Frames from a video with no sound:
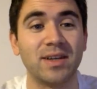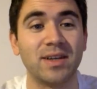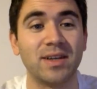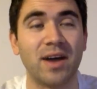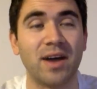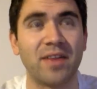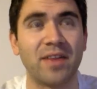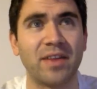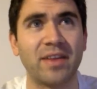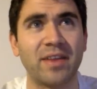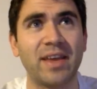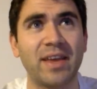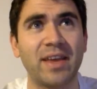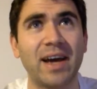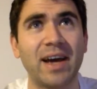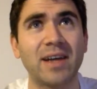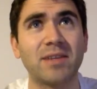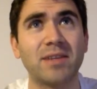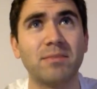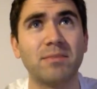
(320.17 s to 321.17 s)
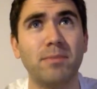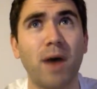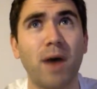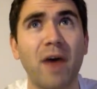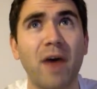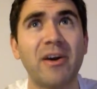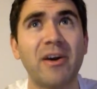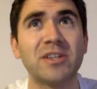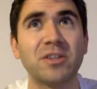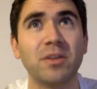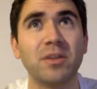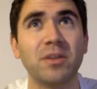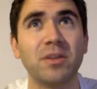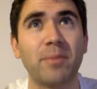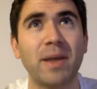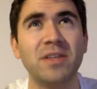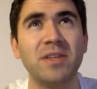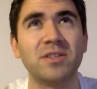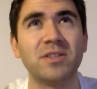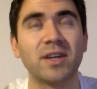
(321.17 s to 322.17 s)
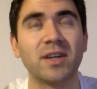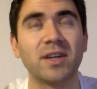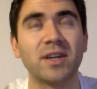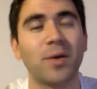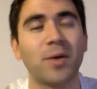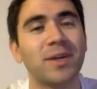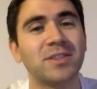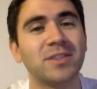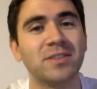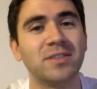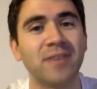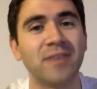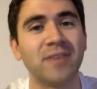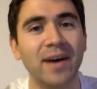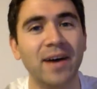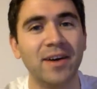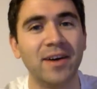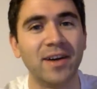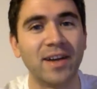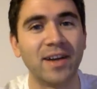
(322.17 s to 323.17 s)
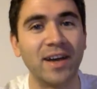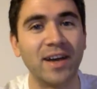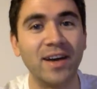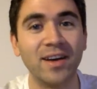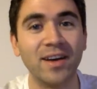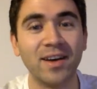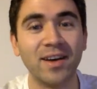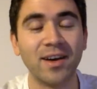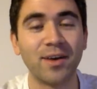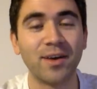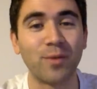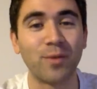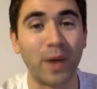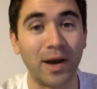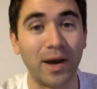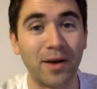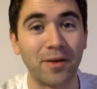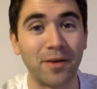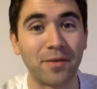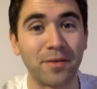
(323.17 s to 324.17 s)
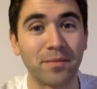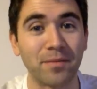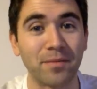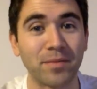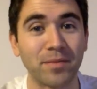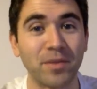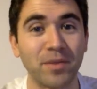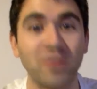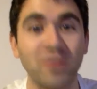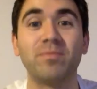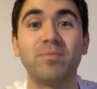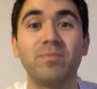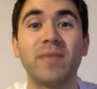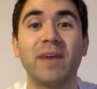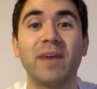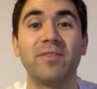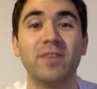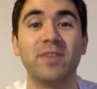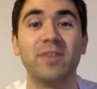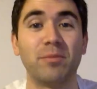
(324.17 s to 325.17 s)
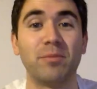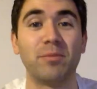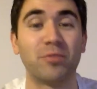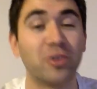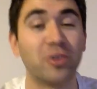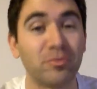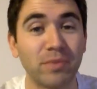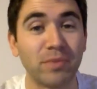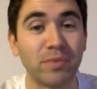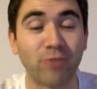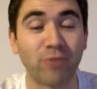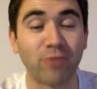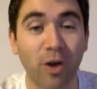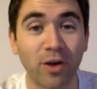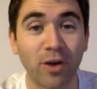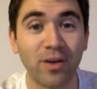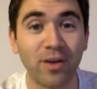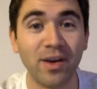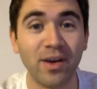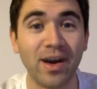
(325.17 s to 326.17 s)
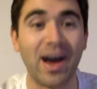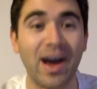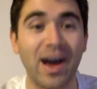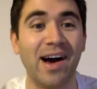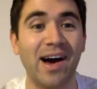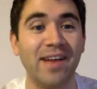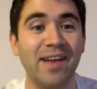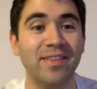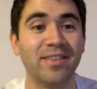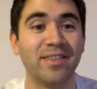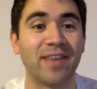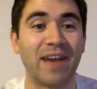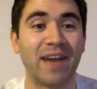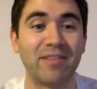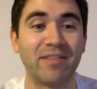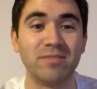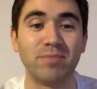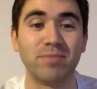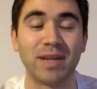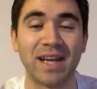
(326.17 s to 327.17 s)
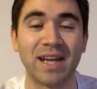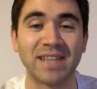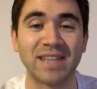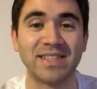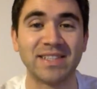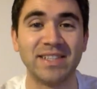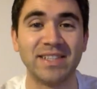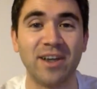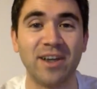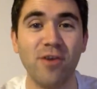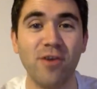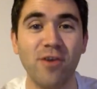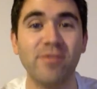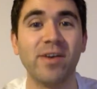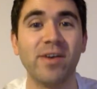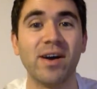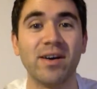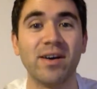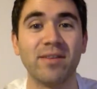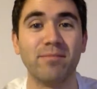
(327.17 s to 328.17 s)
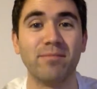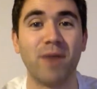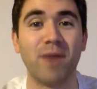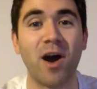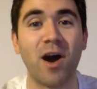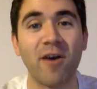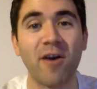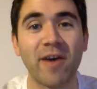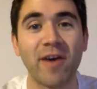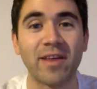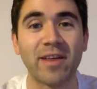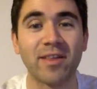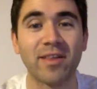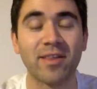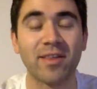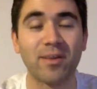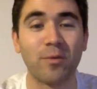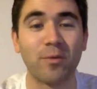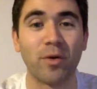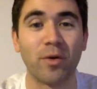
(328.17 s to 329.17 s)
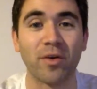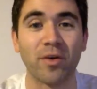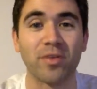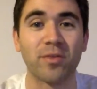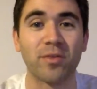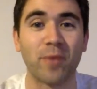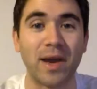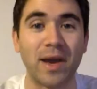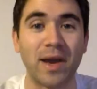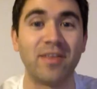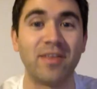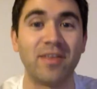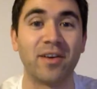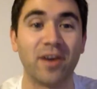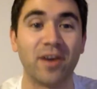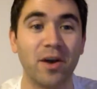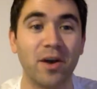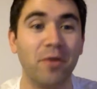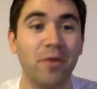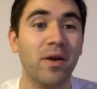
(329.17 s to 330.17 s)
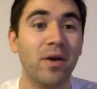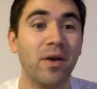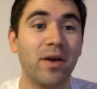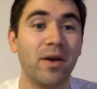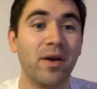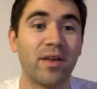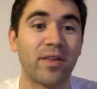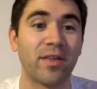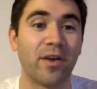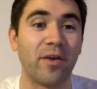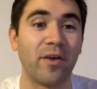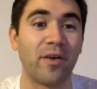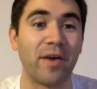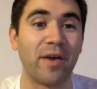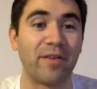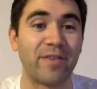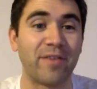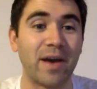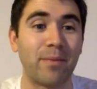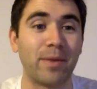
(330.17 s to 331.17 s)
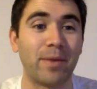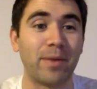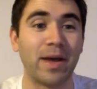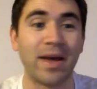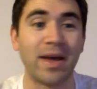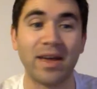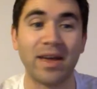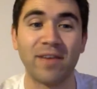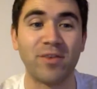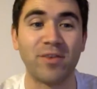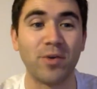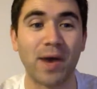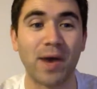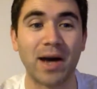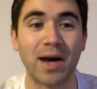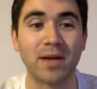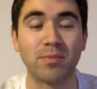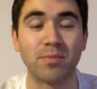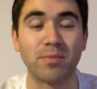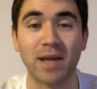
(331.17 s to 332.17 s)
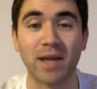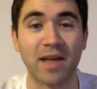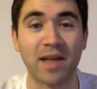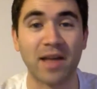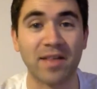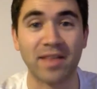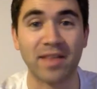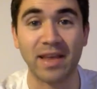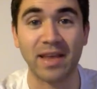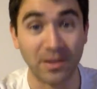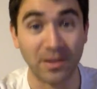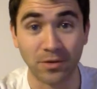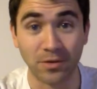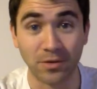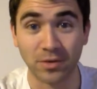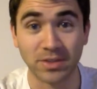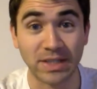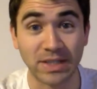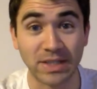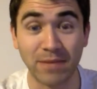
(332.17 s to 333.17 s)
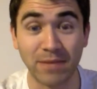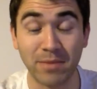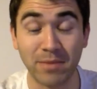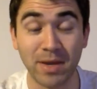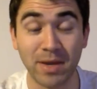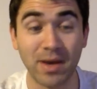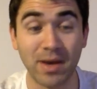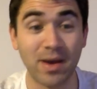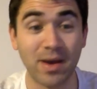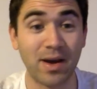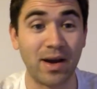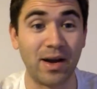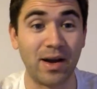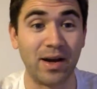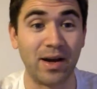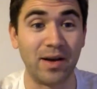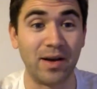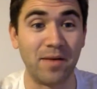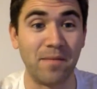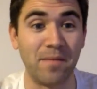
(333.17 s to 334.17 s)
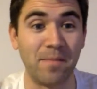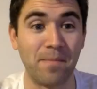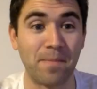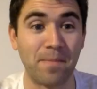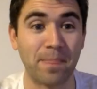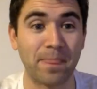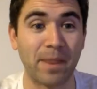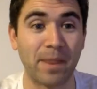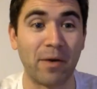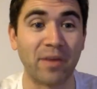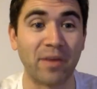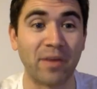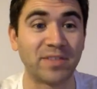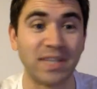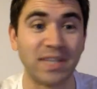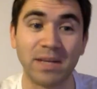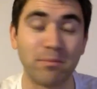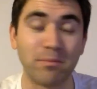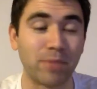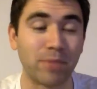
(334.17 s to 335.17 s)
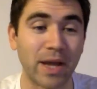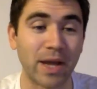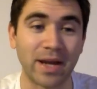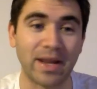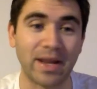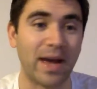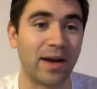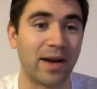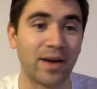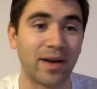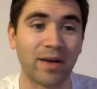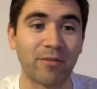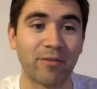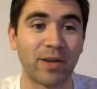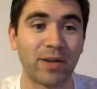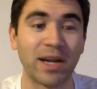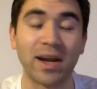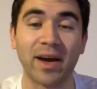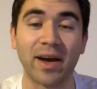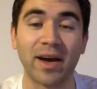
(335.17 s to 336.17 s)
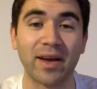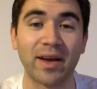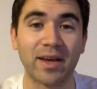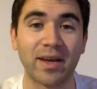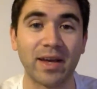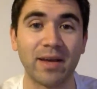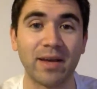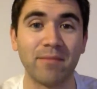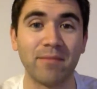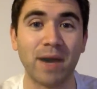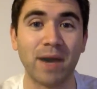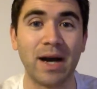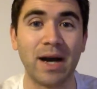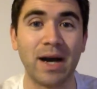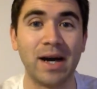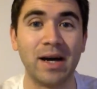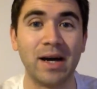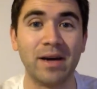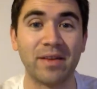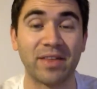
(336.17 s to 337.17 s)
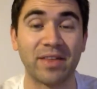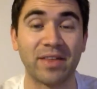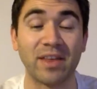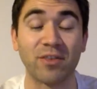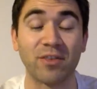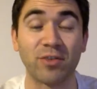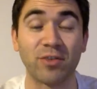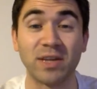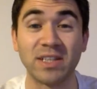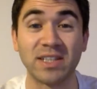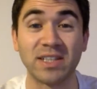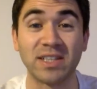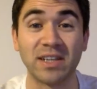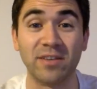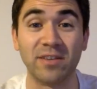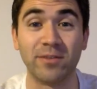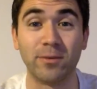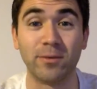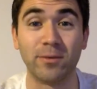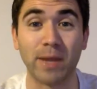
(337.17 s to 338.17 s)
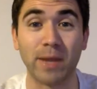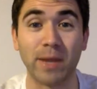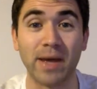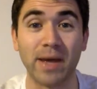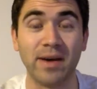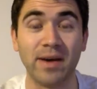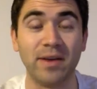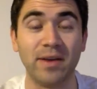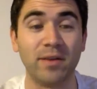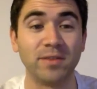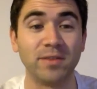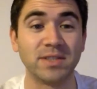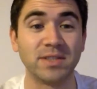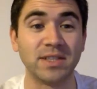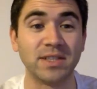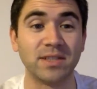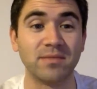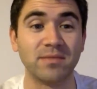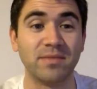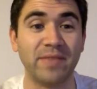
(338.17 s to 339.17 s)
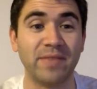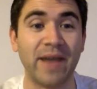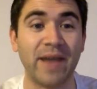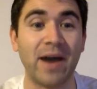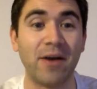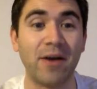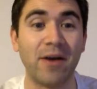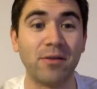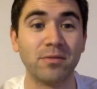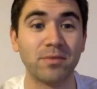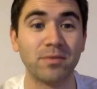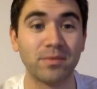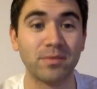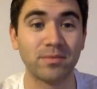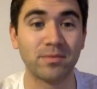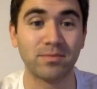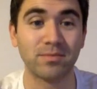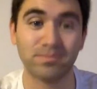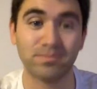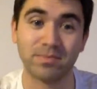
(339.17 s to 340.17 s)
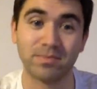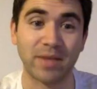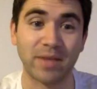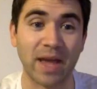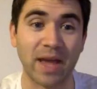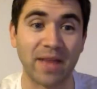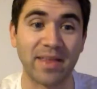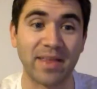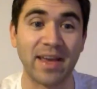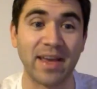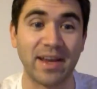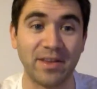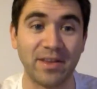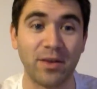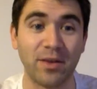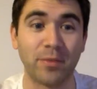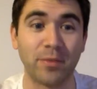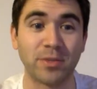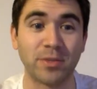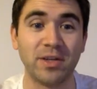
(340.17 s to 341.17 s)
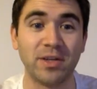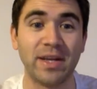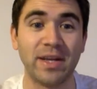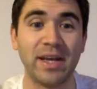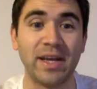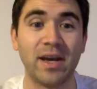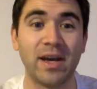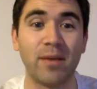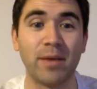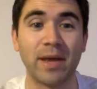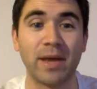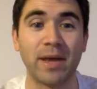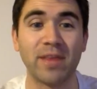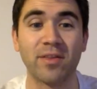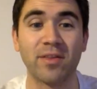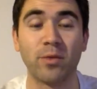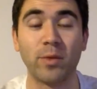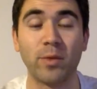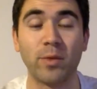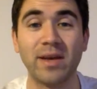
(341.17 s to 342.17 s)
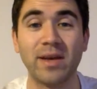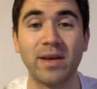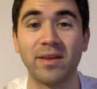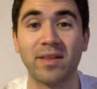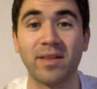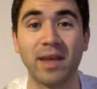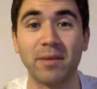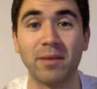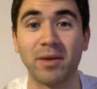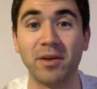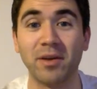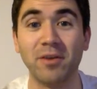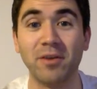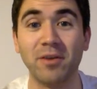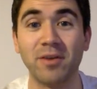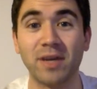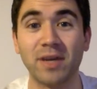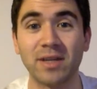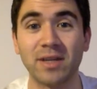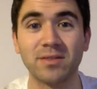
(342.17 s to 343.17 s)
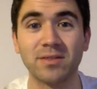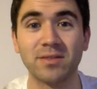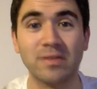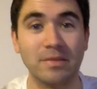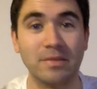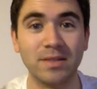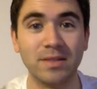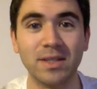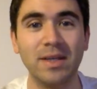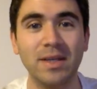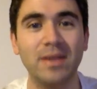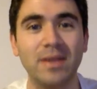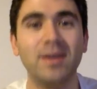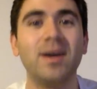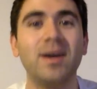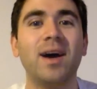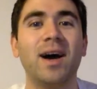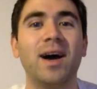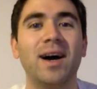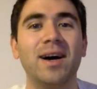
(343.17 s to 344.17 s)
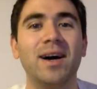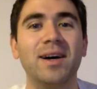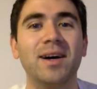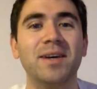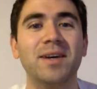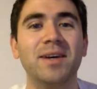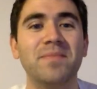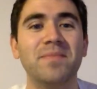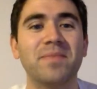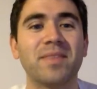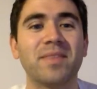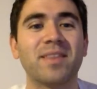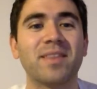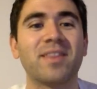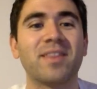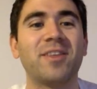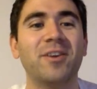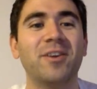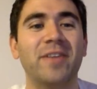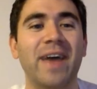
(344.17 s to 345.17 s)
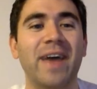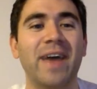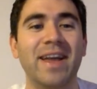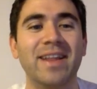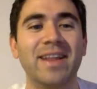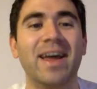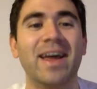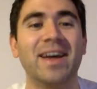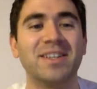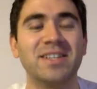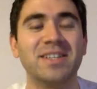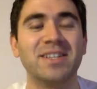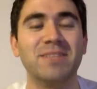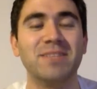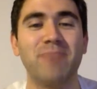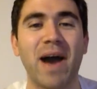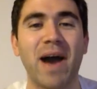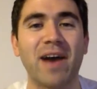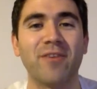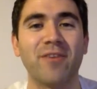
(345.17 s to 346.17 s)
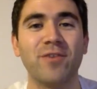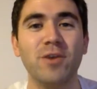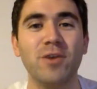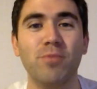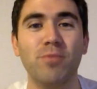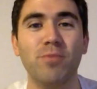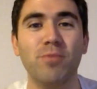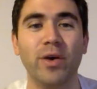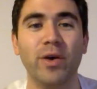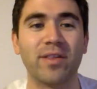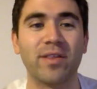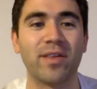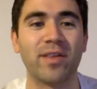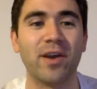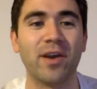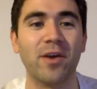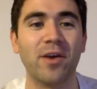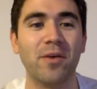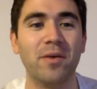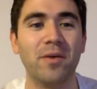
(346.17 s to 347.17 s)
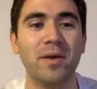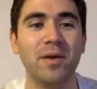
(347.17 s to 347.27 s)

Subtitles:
I think he had Mahrez on the bench, and I questioned that earlier. Well, you definitely proved me wrong, and having Balassi over Mahrez was the way to go. So yeah, fair play if you had Balassi in your team. Now I've seen him play, yeah, and I really like him. I think he's a really skillful player, and obviously now, yeah, taking the opportunity up against a weaker team like Newcastle, to then actually bag a few points. So